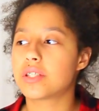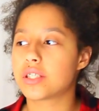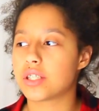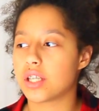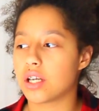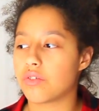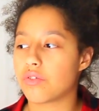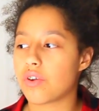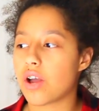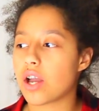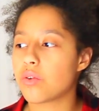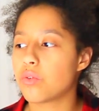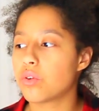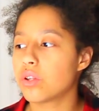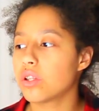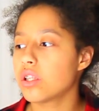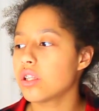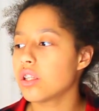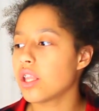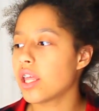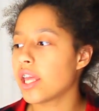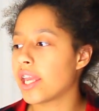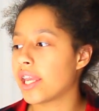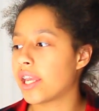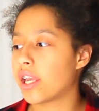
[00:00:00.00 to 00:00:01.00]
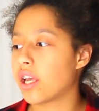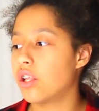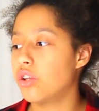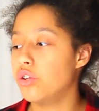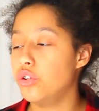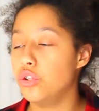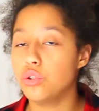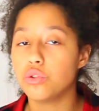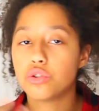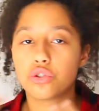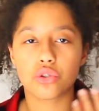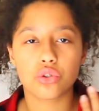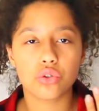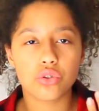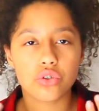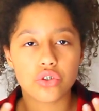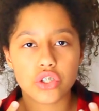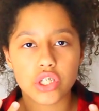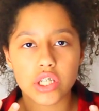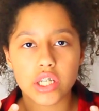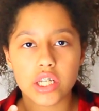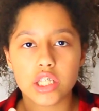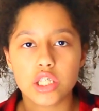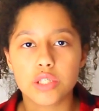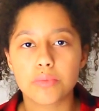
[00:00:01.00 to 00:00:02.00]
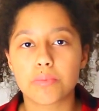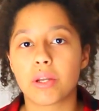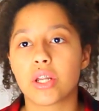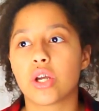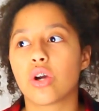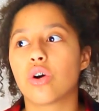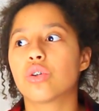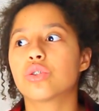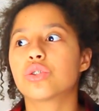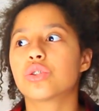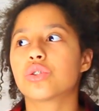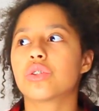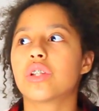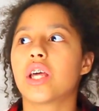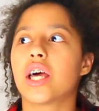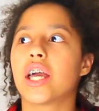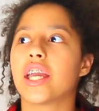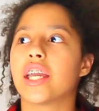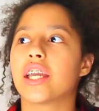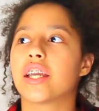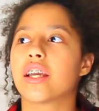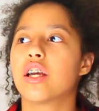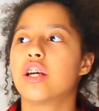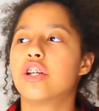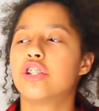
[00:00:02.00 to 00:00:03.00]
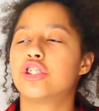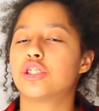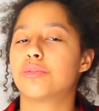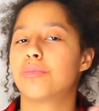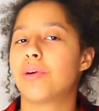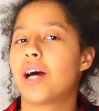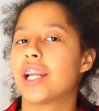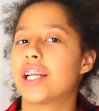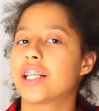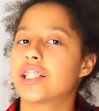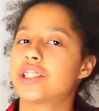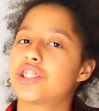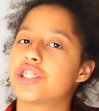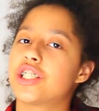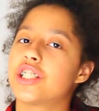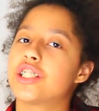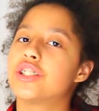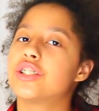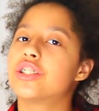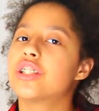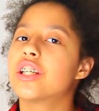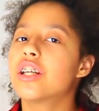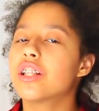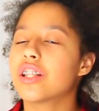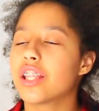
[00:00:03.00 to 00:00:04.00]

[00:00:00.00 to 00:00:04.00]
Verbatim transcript: stuff, I really like neutral shades, but I also like dramatic shades,